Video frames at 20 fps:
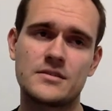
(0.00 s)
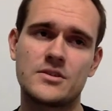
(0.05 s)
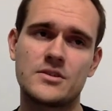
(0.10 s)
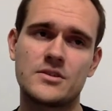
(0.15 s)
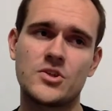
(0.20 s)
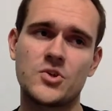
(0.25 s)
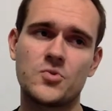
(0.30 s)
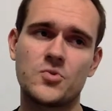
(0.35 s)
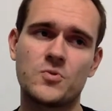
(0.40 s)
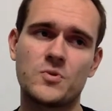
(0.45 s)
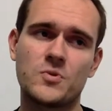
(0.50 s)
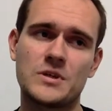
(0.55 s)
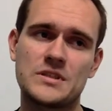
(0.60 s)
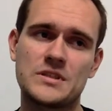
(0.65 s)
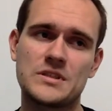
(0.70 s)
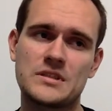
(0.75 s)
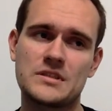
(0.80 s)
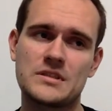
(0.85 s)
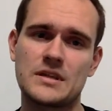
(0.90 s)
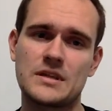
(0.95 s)
you were
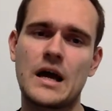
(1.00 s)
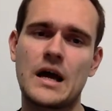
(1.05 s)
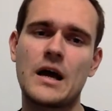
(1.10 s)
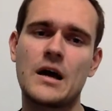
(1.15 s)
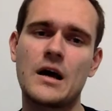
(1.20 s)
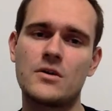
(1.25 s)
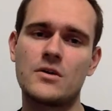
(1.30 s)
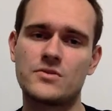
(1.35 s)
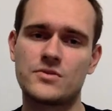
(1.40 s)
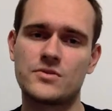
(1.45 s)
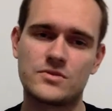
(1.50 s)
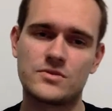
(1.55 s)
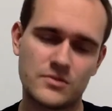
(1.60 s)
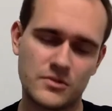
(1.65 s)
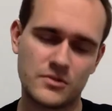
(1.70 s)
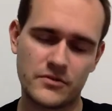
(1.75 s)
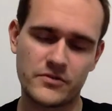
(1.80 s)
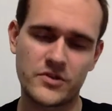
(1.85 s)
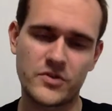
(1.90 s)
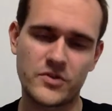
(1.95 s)
sent out
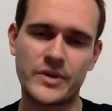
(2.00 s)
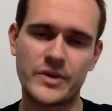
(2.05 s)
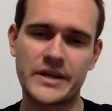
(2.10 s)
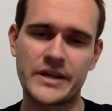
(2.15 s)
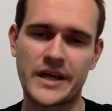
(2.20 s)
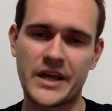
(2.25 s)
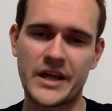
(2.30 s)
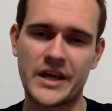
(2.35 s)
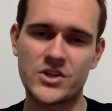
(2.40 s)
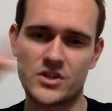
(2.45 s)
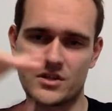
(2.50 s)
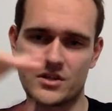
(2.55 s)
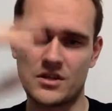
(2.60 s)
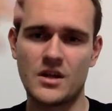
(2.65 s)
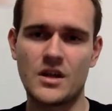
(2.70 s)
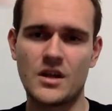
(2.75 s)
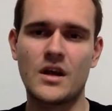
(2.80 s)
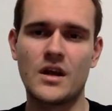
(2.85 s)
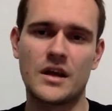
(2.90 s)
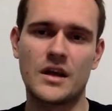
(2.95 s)
of the
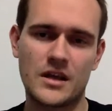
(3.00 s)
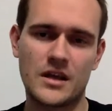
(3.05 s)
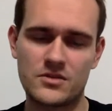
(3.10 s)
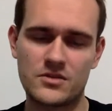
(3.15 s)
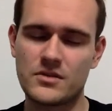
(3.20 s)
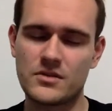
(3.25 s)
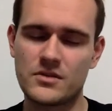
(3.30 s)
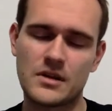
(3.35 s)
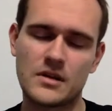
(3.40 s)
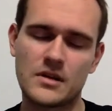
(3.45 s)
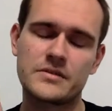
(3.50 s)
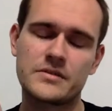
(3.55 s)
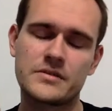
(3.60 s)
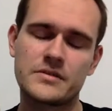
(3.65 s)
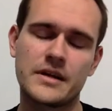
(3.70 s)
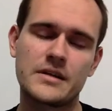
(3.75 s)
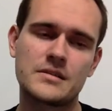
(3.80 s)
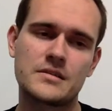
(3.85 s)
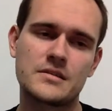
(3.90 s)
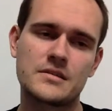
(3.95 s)
application into the color
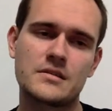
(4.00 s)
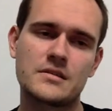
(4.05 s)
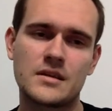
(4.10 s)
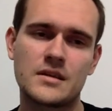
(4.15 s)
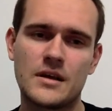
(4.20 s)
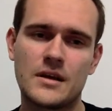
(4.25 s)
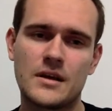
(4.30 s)
dict.